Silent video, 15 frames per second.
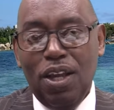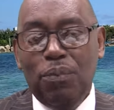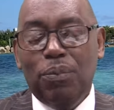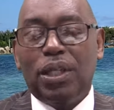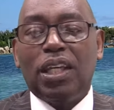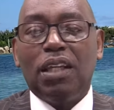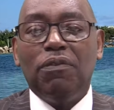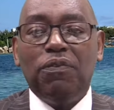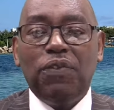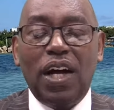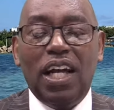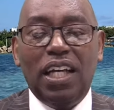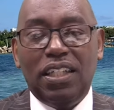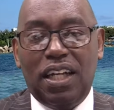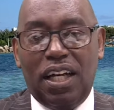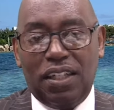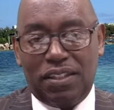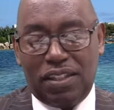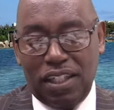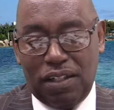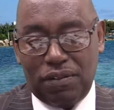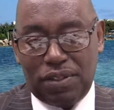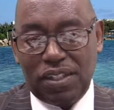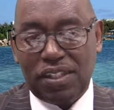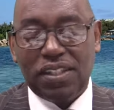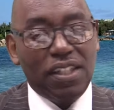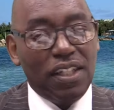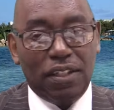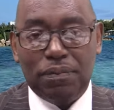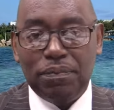we can find ourselves
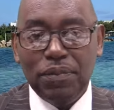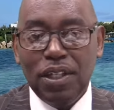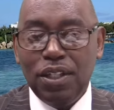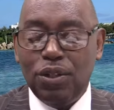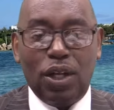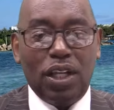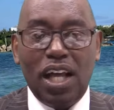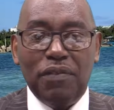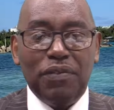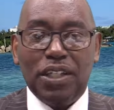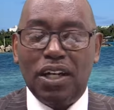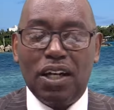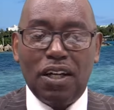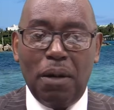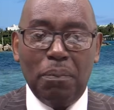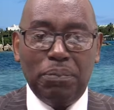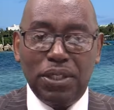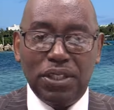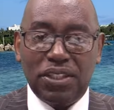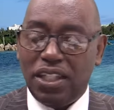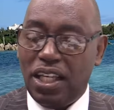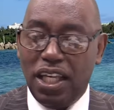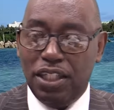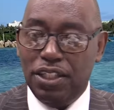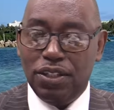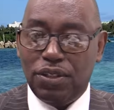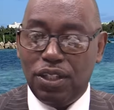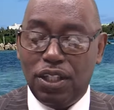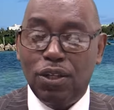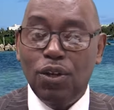still not having accomplished
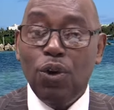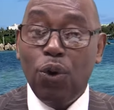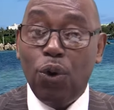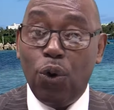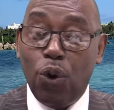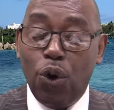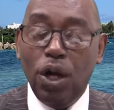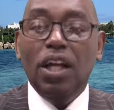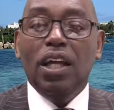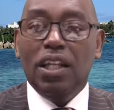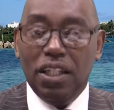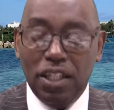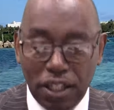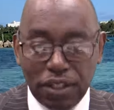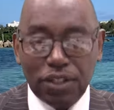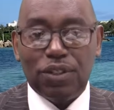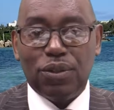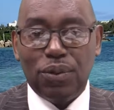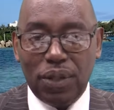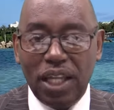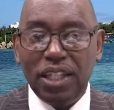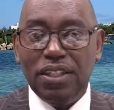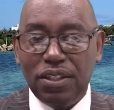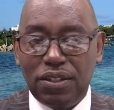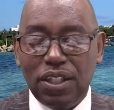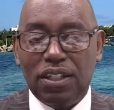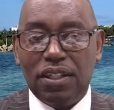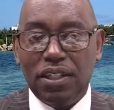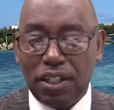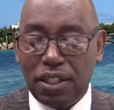anything or little
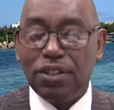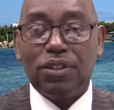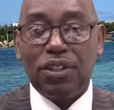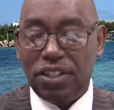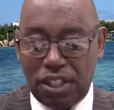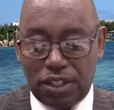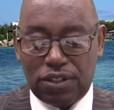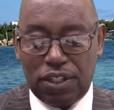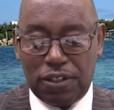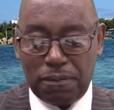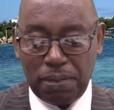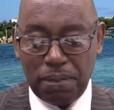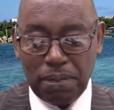to nothing.